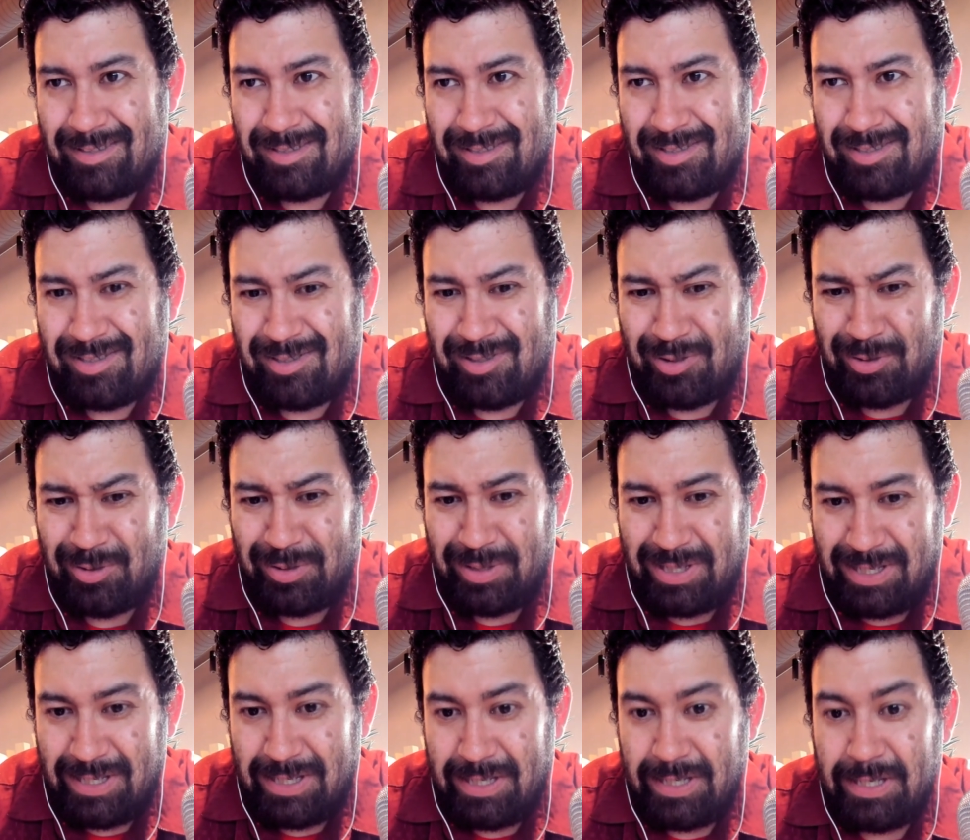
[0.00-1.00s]
So
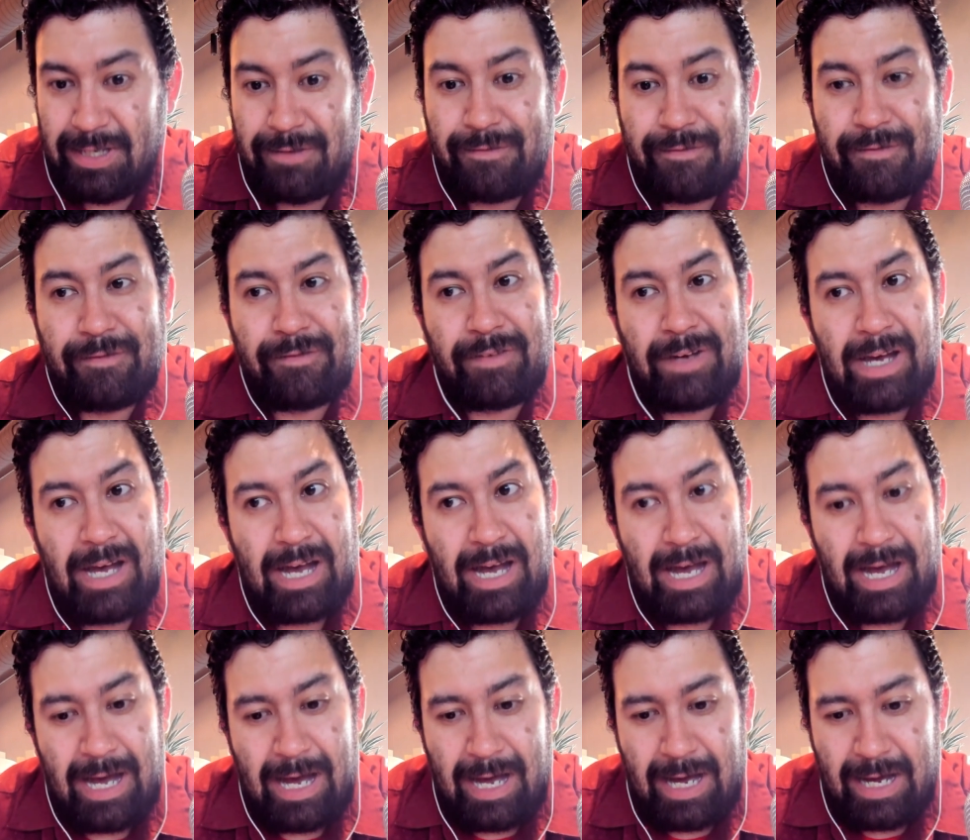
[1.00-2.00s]
if
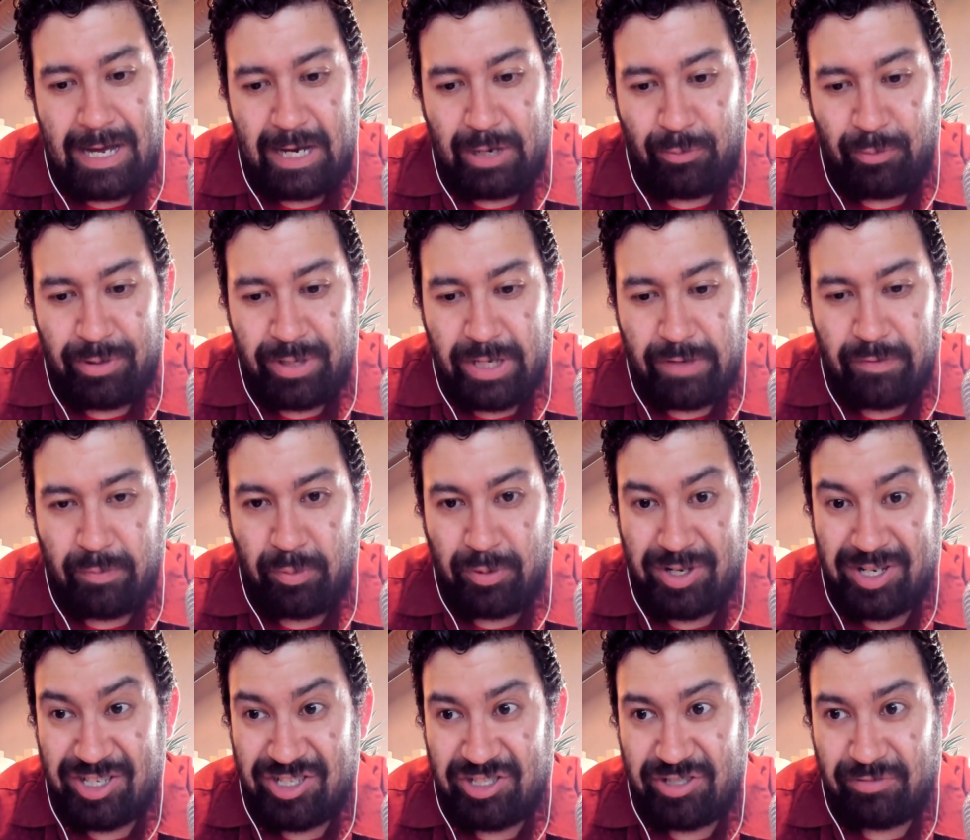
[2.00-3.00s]
I were to give a
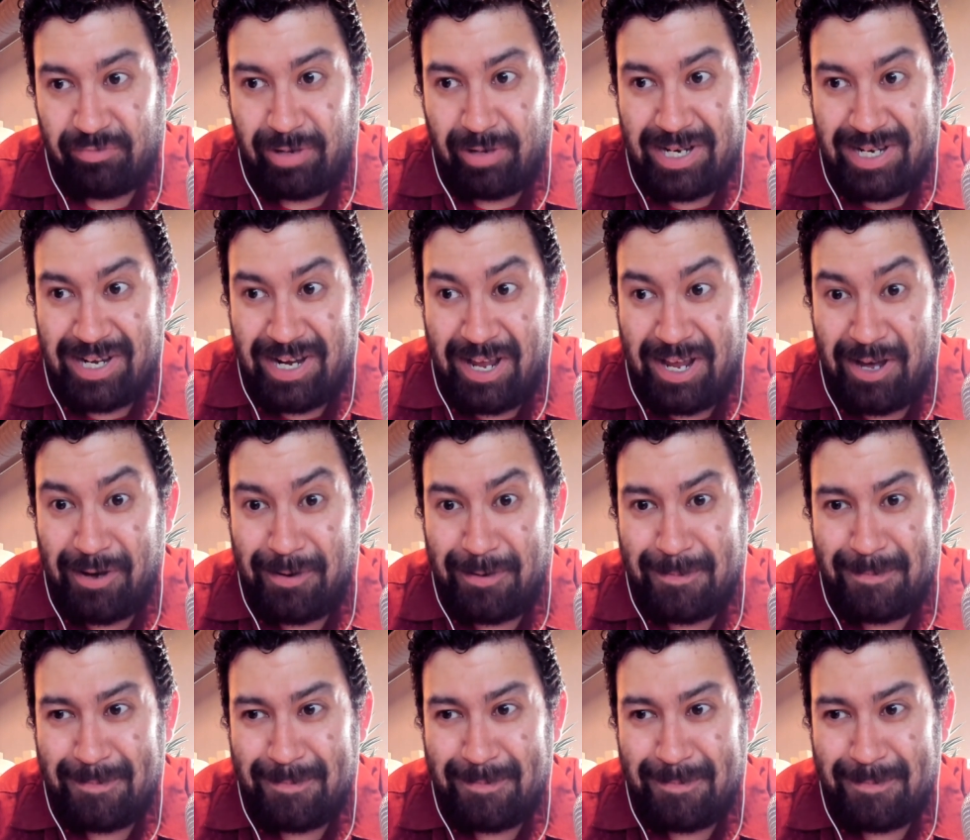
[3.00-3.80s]
prediction right now,